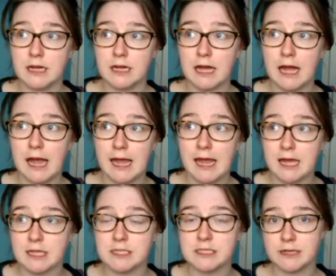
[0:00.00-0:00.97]
a
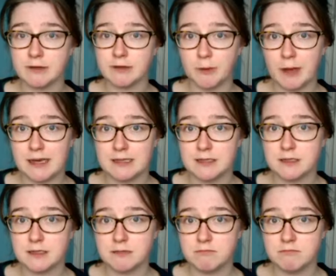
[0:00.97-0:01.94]
zero
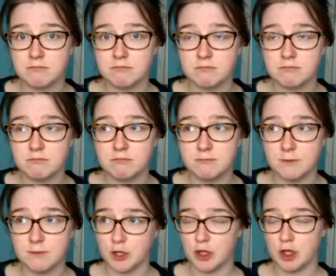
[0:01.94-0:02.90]
waste
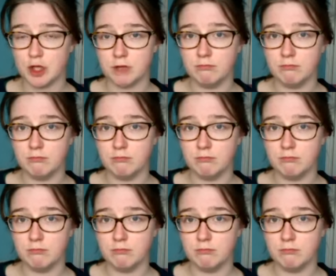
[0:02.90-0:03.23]
version,